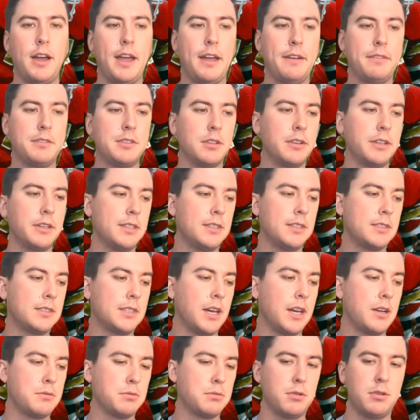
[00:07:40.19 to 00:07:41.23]
I have to look at the
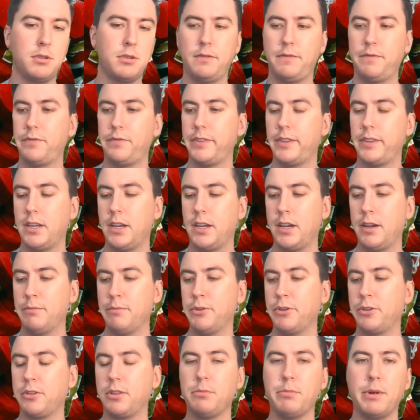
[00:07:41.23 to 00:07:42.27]
schedule,
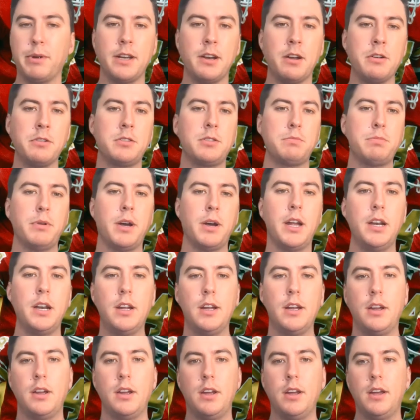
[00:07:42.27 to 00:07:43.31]
look through my notes, but
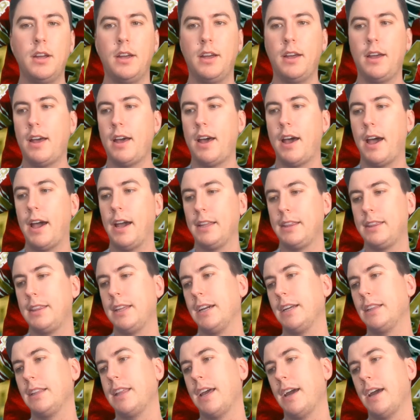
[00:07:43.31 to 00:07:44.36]
I
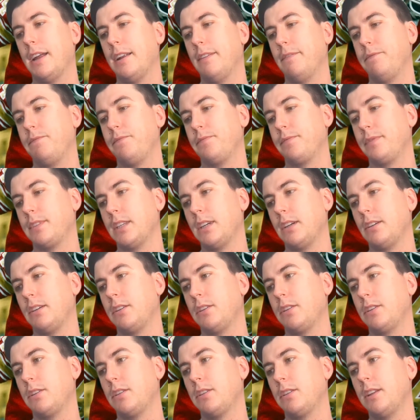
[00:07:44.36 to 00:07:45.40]
think that
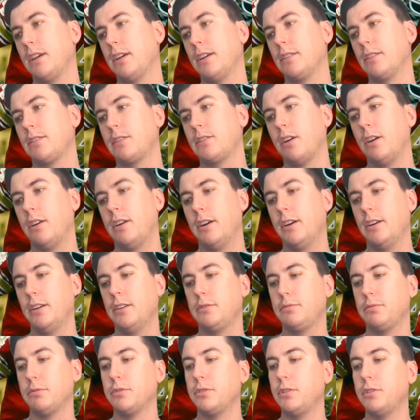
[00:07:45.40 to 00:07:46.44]
the
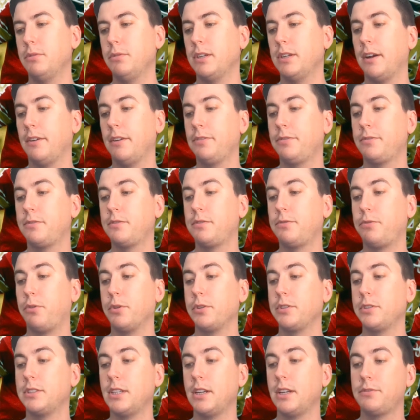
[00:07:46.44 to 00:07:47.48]
Stars will do enough,
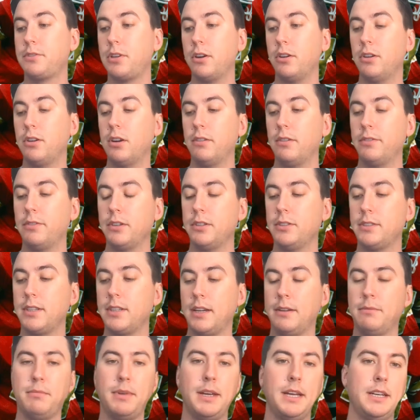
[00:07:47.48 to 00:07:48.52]
force enough turnovers,
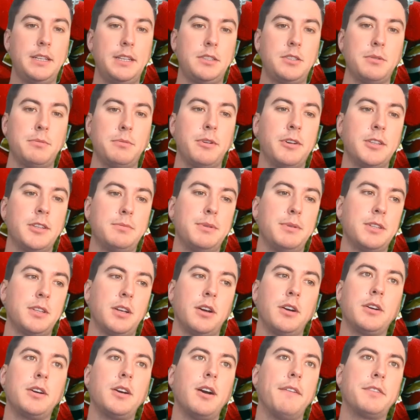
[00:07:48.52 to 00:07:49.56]
and make Jamar Smith
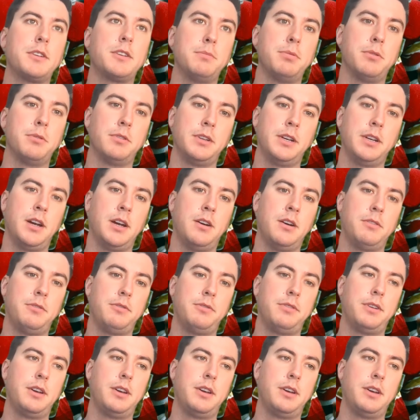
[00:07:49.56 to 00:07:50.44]
uncomfortable enough.